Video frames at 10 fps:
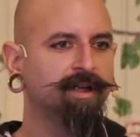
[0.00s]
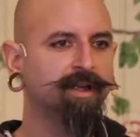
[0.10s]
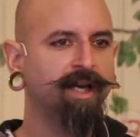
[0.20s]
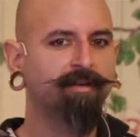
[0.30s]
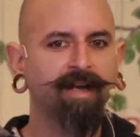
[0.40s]

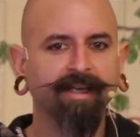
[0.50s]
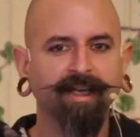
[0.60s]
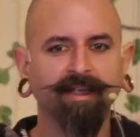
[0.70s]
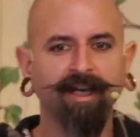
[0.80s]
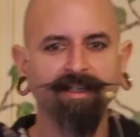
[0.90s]
And
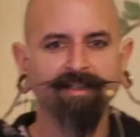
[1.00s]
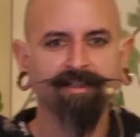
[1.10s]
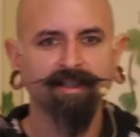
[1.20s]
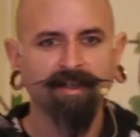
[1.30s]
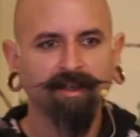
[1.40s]

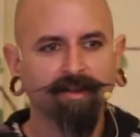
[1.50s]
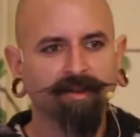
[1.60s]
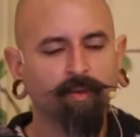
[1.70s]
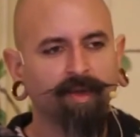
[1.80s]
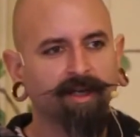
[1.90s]
recognize
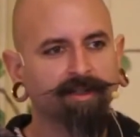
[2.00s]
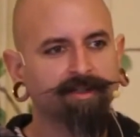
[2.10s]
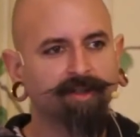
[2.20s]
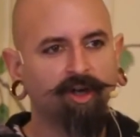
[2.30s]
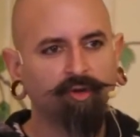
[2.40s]
that we are
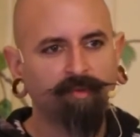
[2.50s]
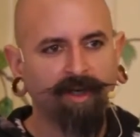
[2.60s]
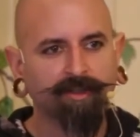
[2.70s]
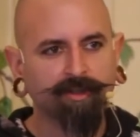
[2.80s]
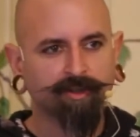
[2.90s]
so
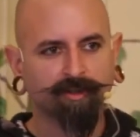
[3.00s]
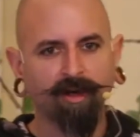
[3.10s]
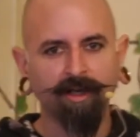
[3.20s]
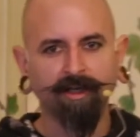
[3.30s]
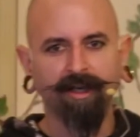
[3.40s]
much
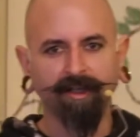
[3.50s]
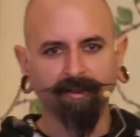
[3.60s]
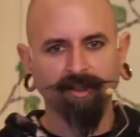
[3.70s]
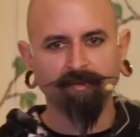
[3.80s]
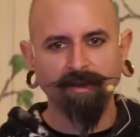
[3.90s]
stronger in
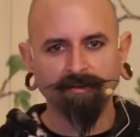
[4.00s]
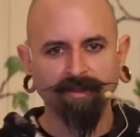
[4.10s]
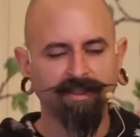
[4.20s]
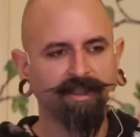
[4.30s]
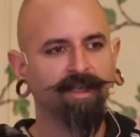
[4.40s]

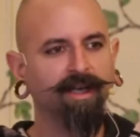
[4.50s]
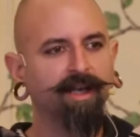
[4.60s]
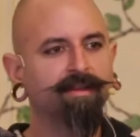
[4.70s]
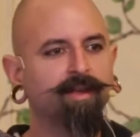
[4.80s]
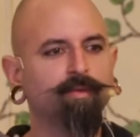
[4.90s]
community
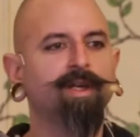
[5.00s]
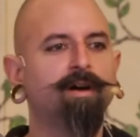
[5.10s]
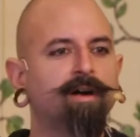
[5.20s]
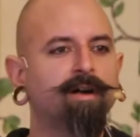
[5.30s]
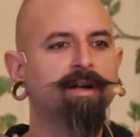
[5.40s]
than we
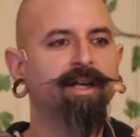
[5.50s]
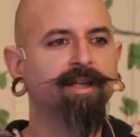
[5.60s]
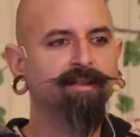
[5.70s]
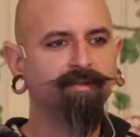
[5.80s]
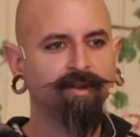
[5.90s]
are
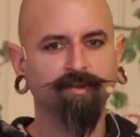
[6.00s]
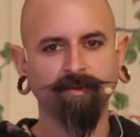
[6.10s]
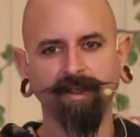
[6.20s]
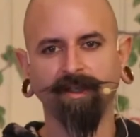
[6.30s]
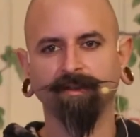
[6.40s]
individually.